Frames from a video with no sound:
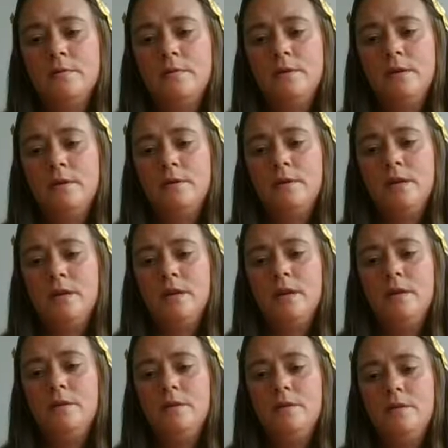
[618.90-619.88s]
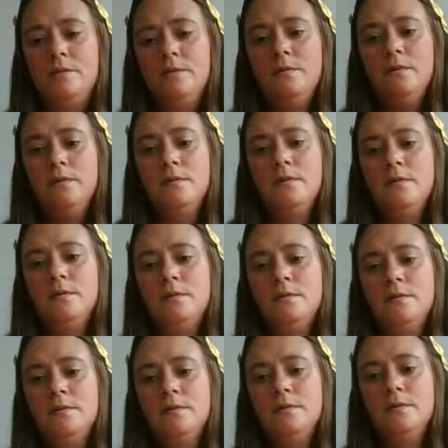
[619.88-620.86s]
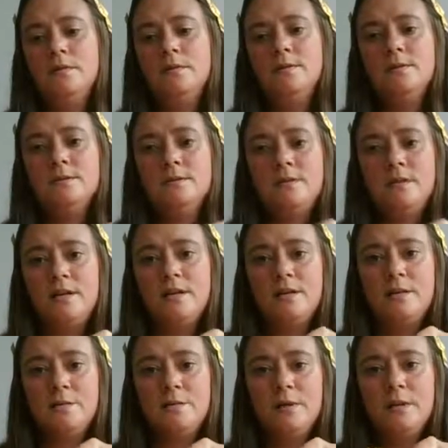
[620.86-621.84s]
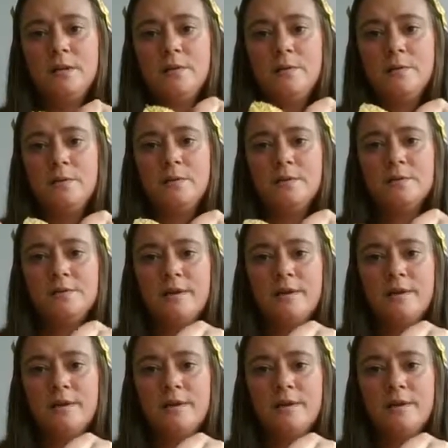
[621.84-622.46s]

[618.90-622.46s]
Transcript: There we go. Starting to look pretty cool.